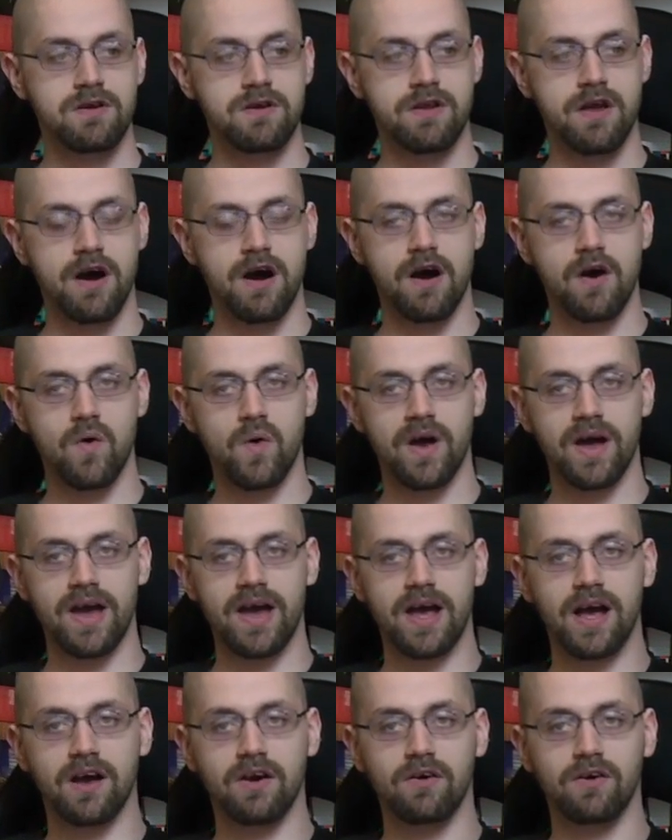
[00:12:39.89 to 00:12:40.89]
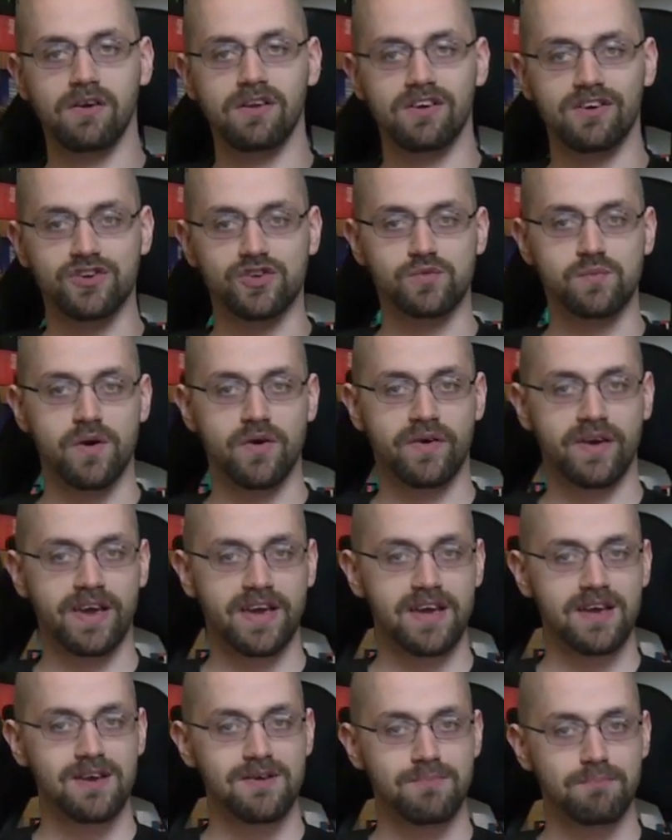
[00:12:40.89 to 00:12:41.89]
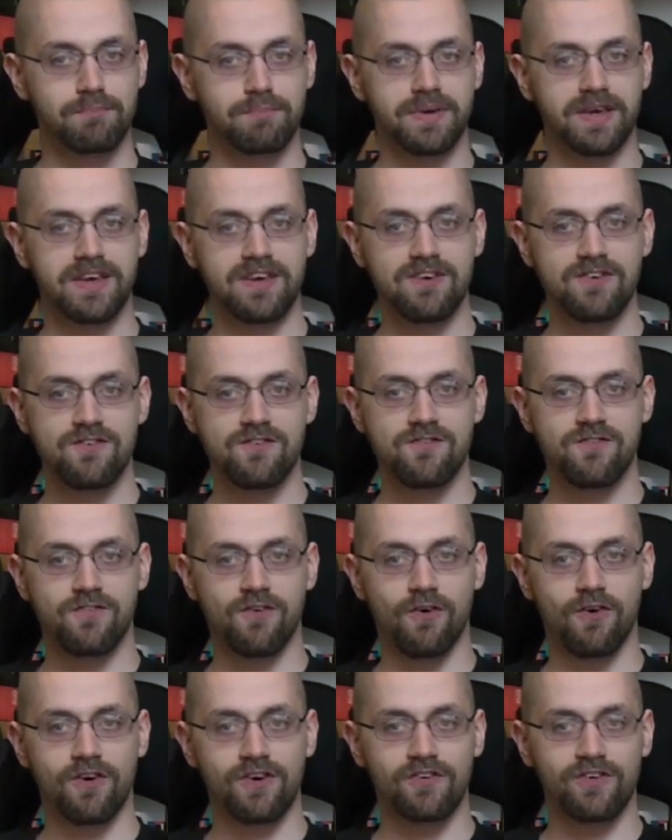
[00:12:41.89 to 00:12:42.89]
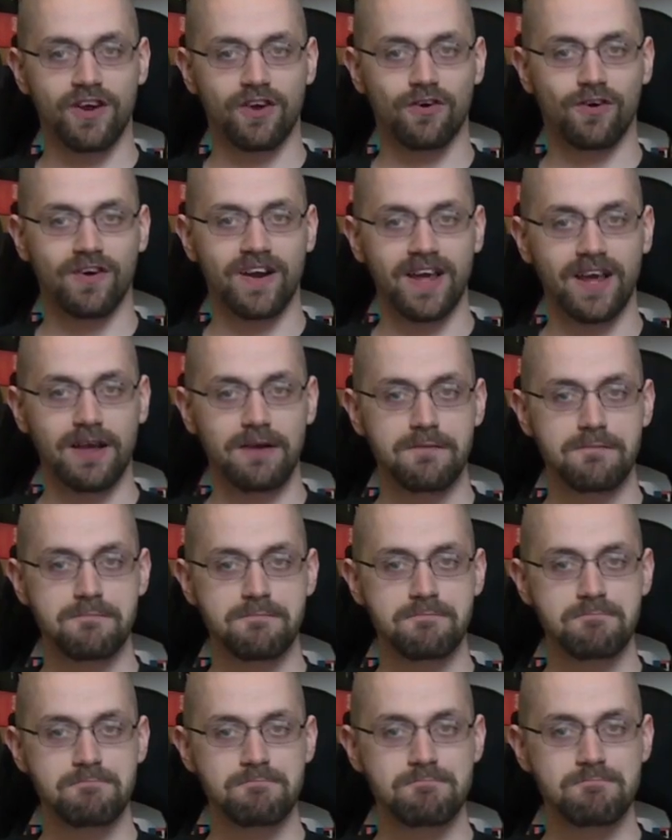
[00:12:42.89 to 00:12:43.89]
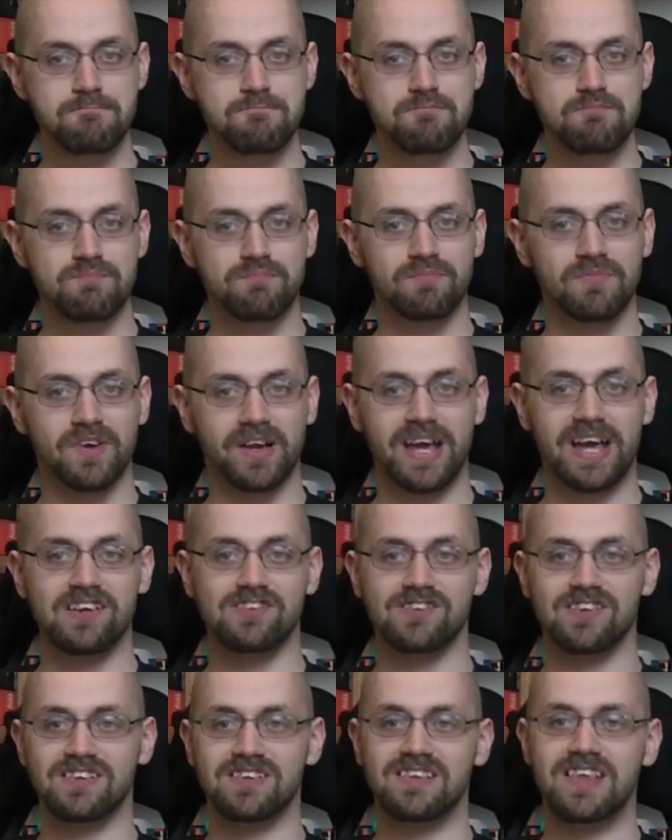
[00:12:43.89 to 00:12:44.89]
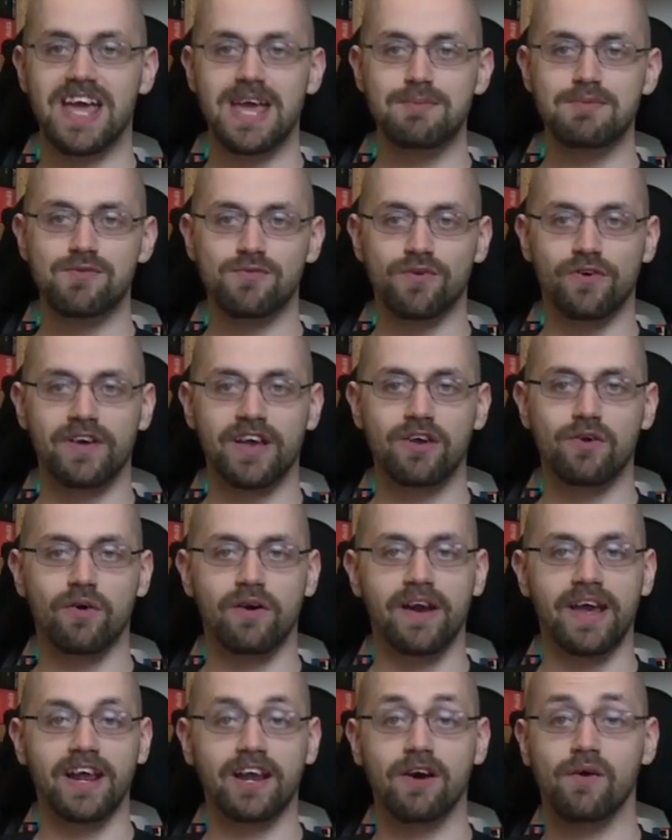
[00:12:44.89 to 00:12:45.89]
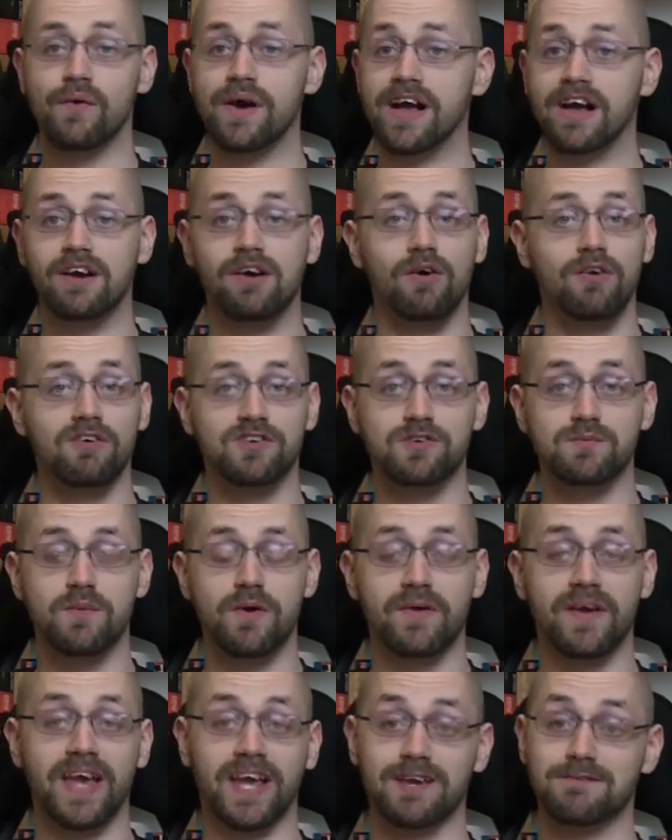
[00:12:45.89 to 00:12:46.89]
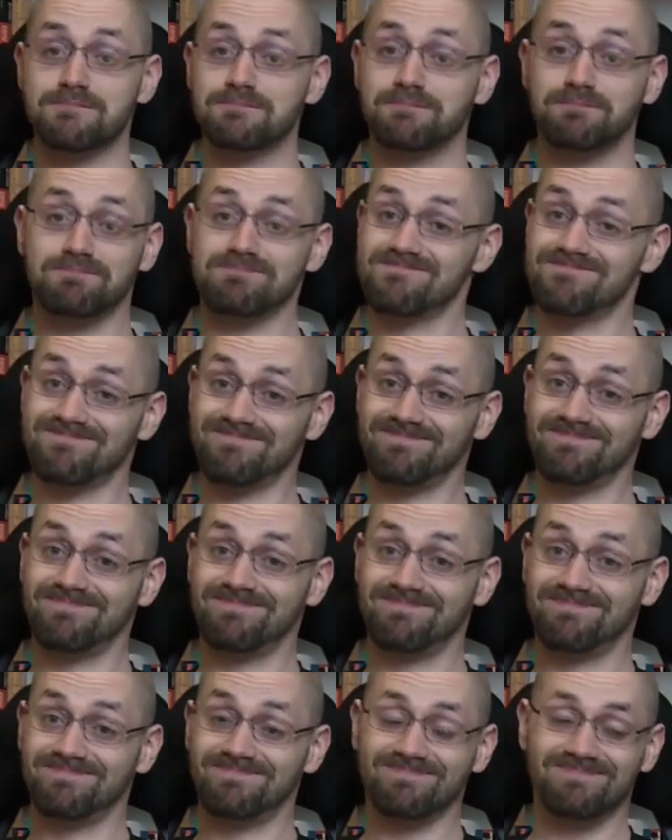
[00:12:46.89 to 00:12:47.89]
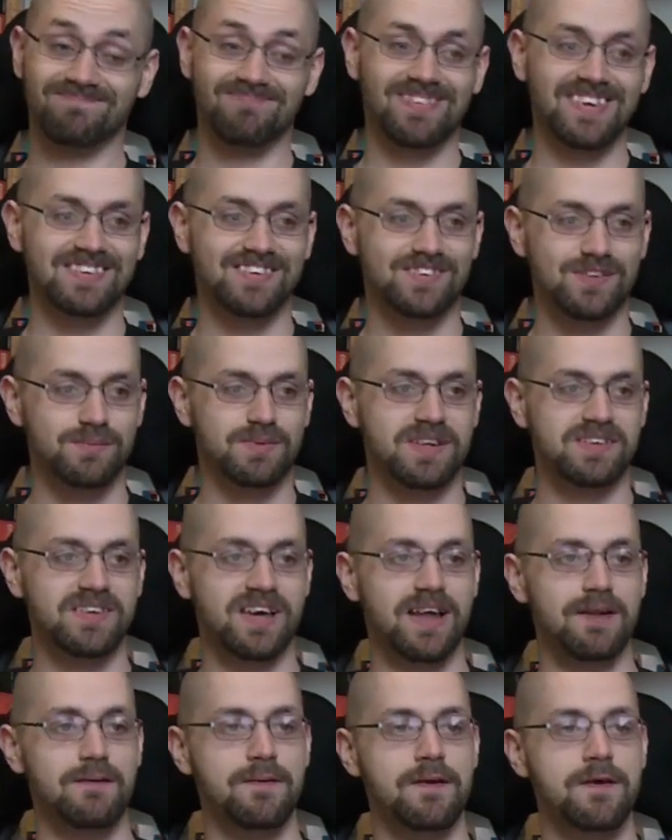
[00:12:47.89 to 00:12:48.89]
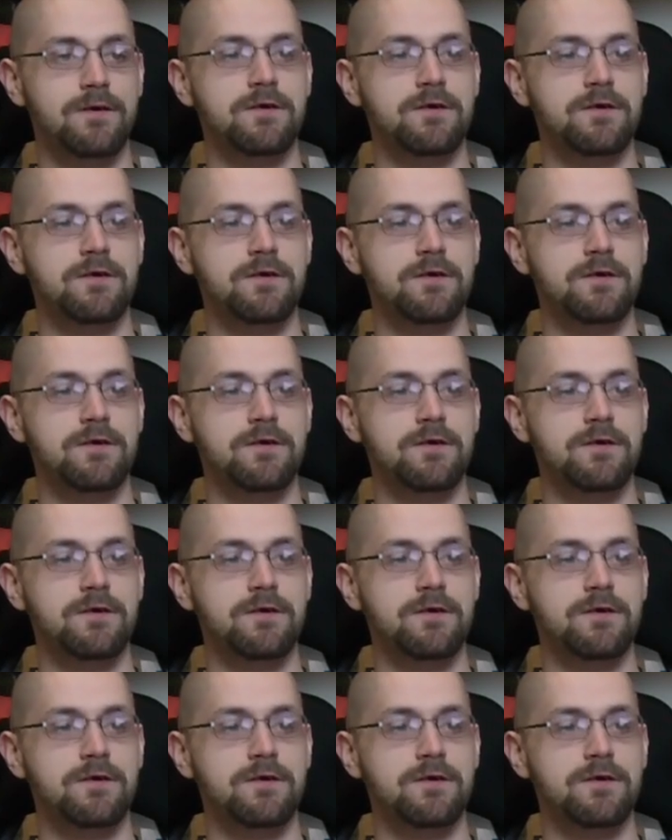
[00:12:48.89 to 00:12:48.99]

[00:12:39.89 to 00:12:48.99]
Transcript: No alcohol or smoking before recording. Okay, so day before recording, no alcohol or smoking. Simple as that.